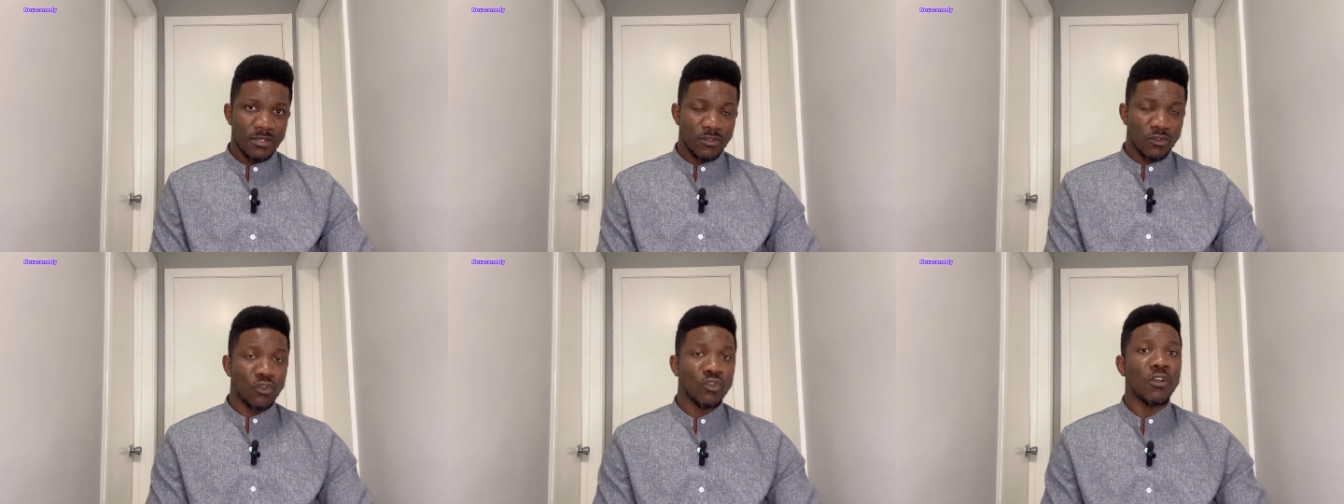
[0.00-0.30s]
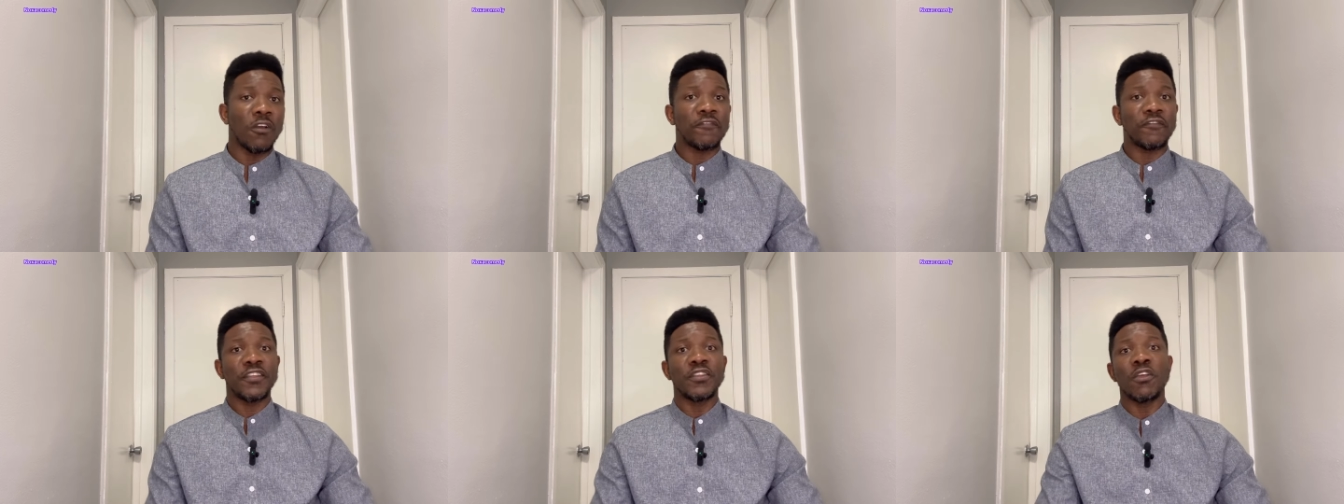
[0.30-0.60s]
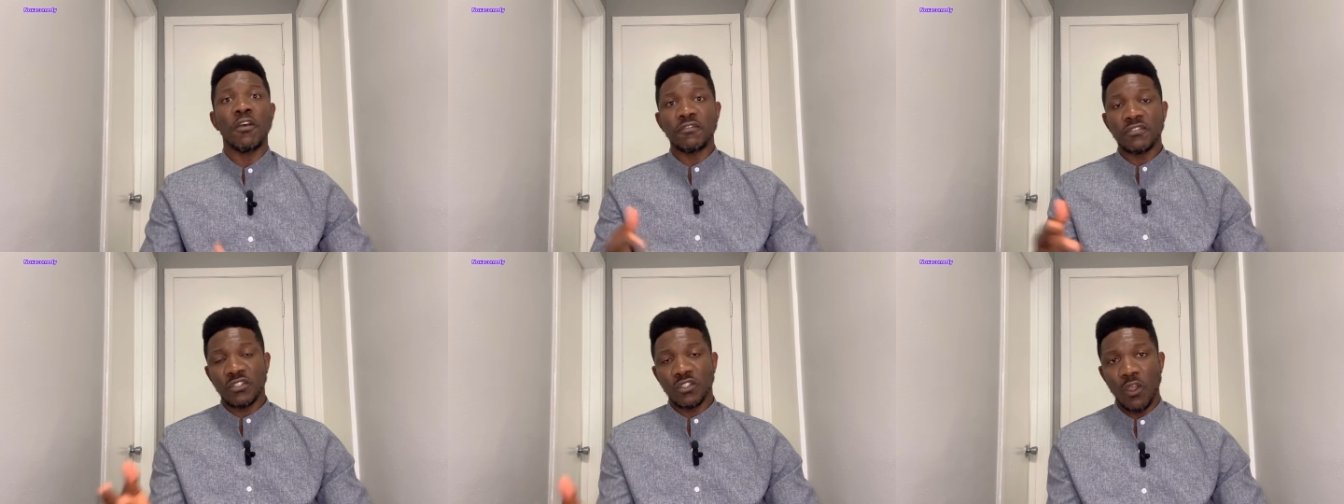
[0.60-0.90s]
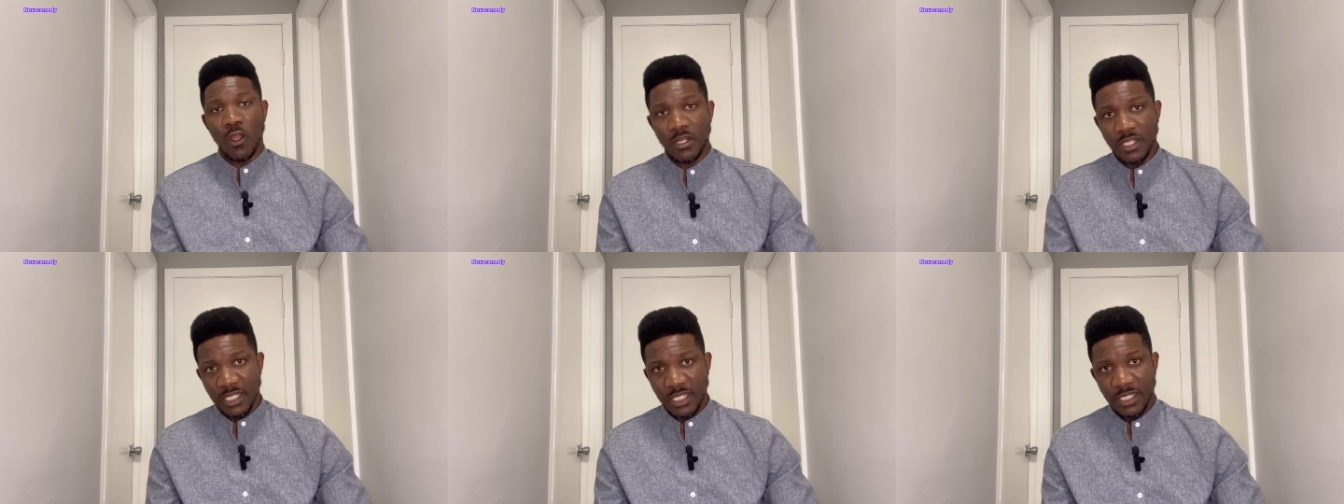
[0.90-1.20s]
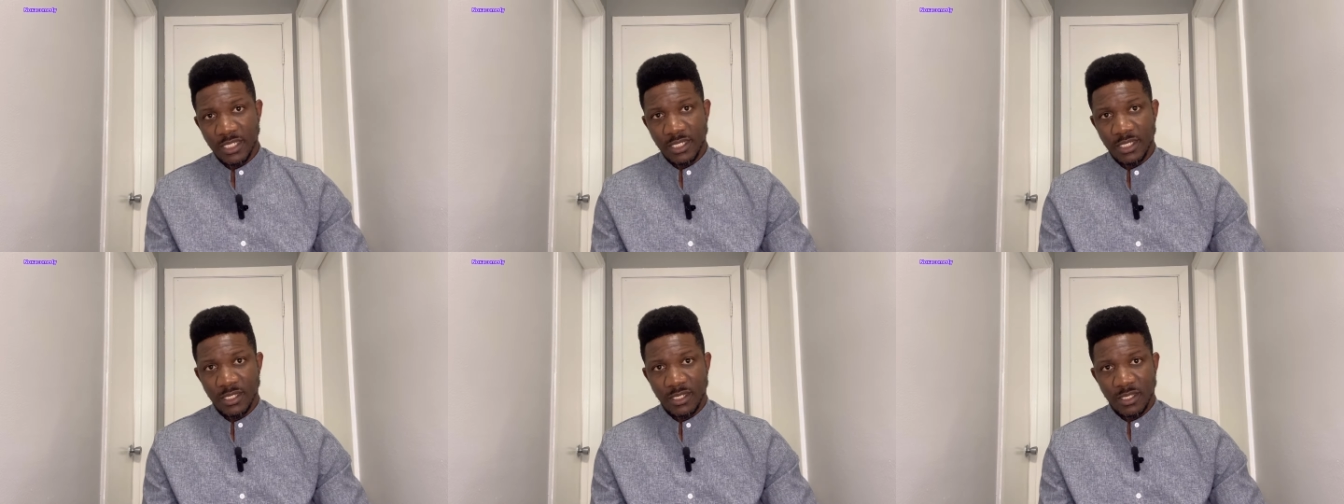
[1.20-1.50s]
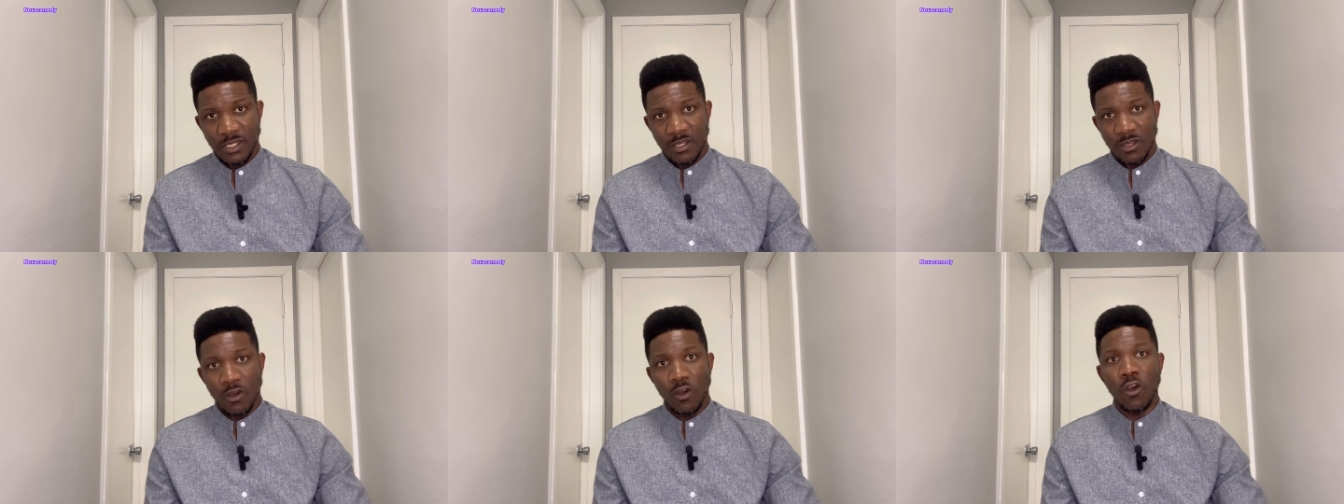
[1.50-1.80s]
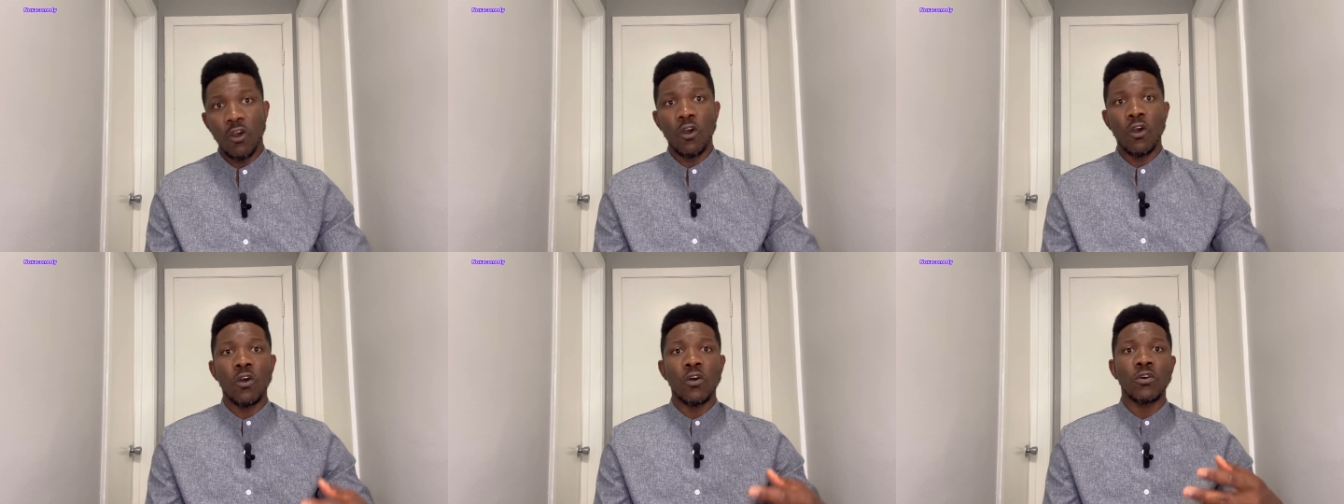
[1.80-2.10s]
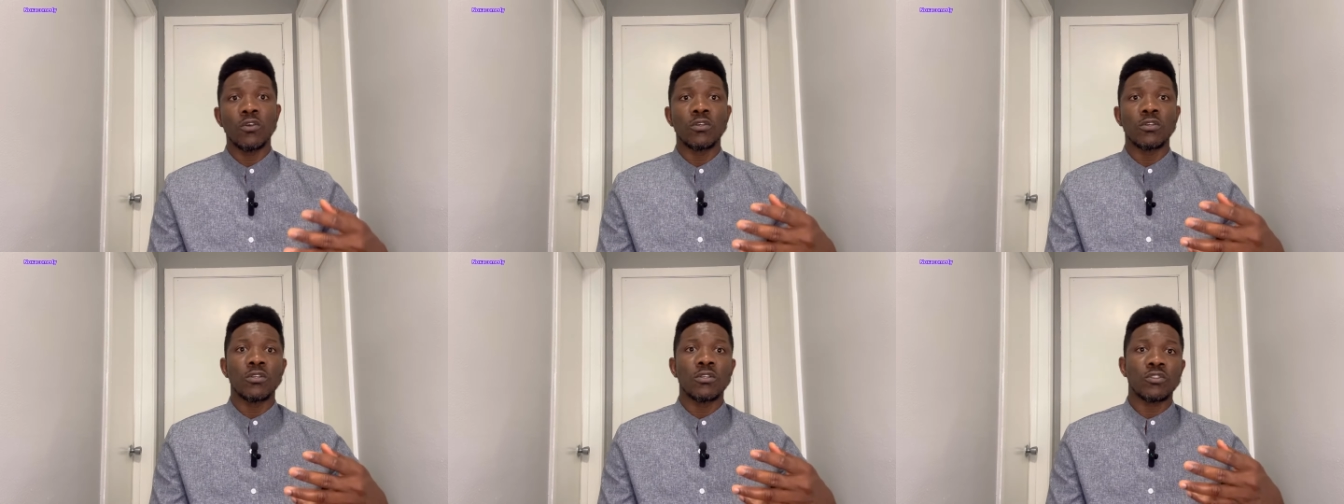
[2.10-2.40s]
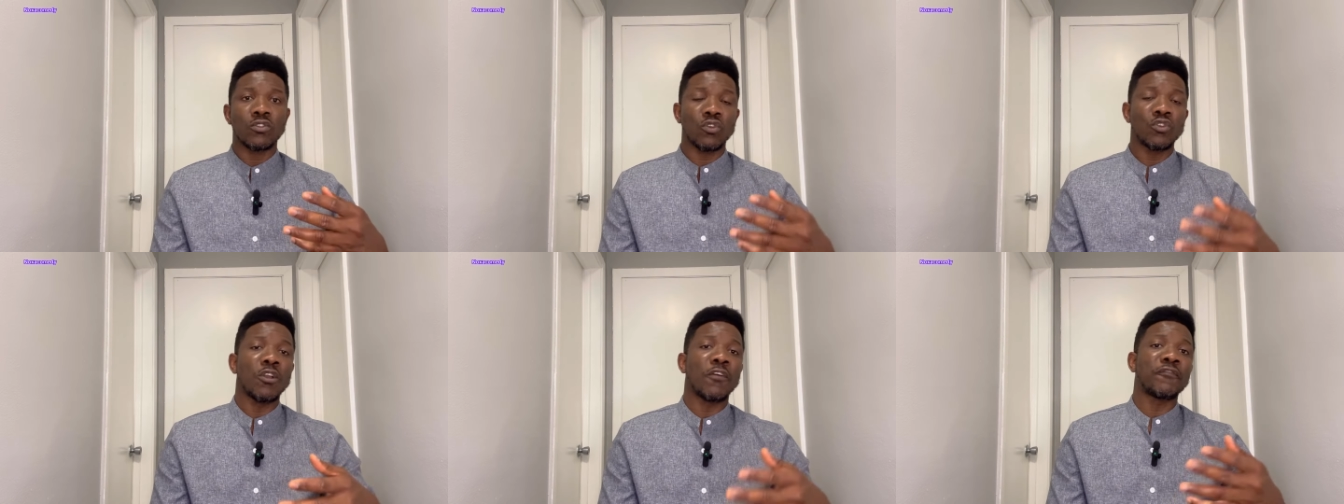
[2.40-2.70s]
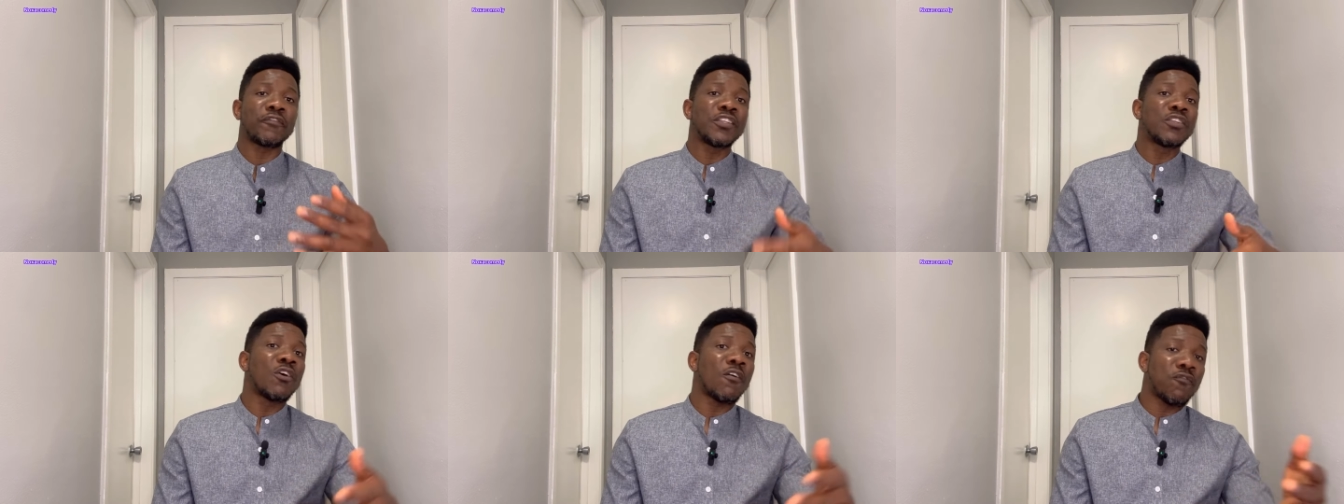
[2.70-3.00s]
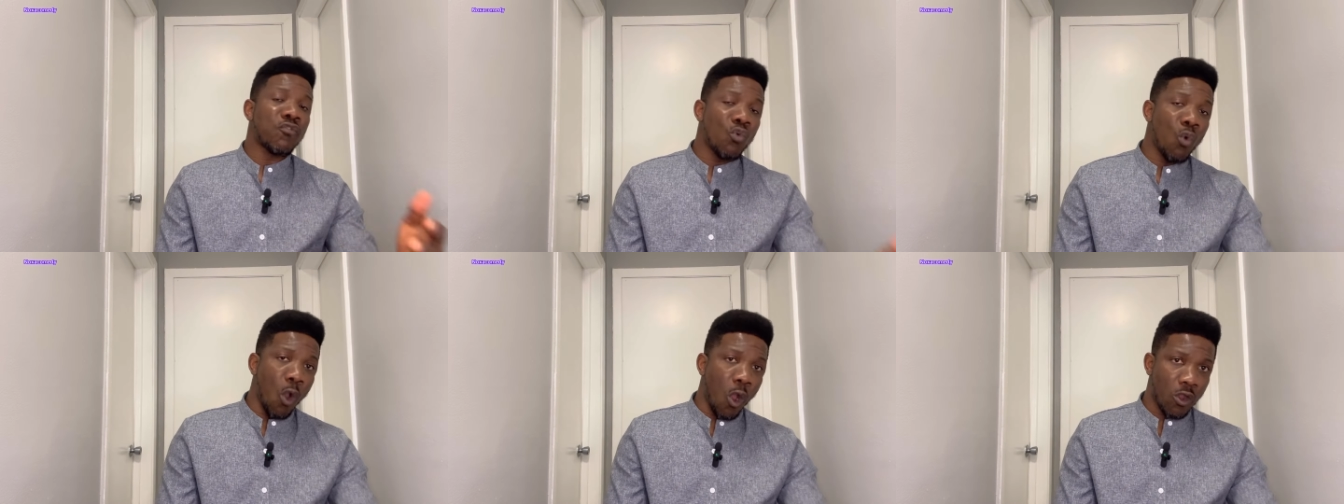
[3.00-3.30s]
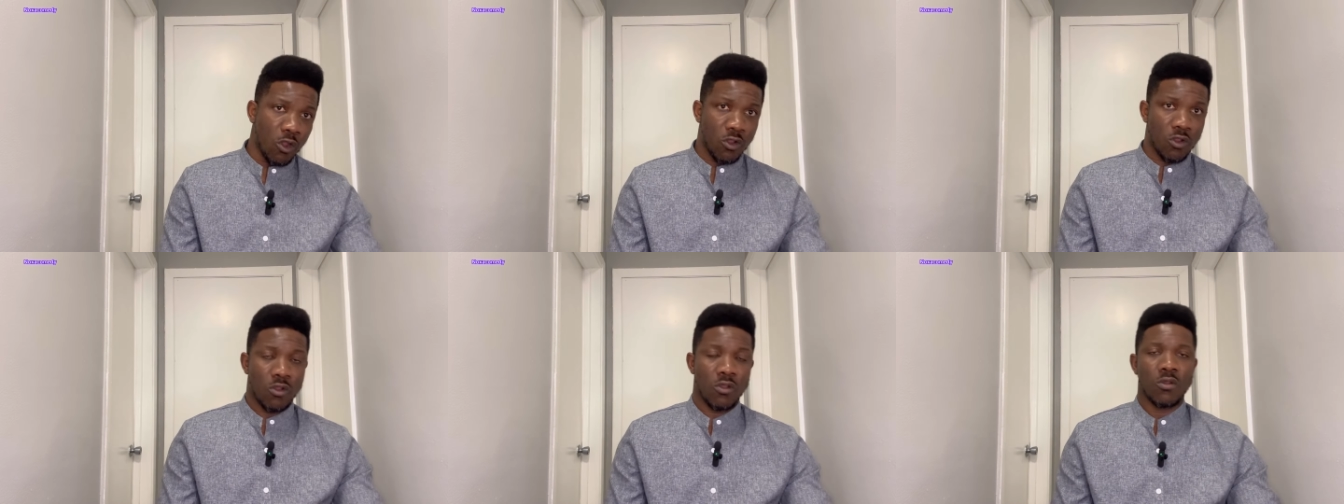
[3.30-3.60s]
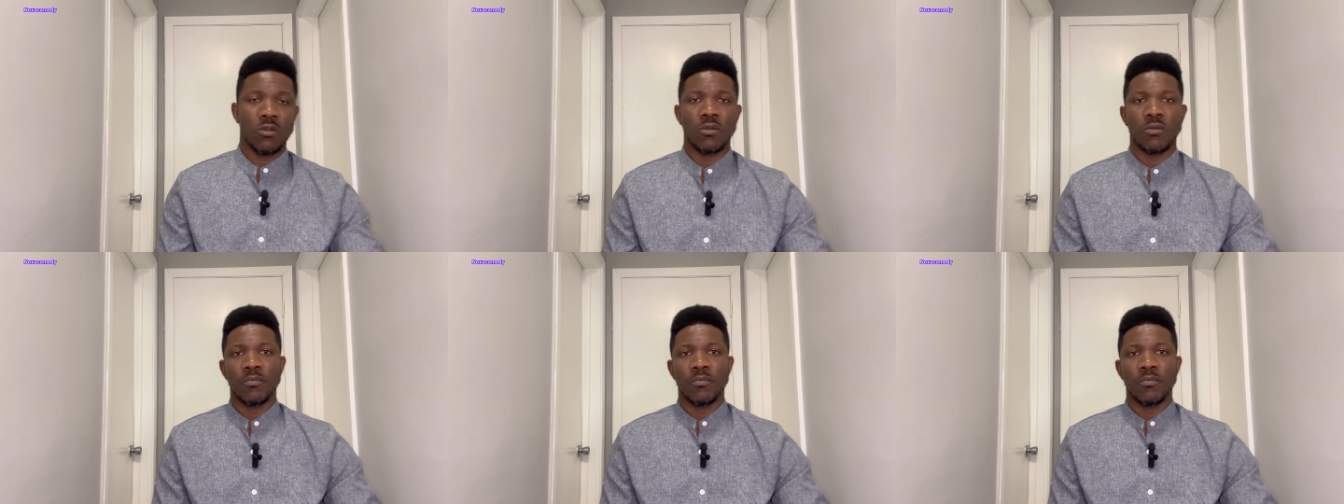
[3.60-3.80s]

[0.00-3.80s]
to your field of study or to your field of work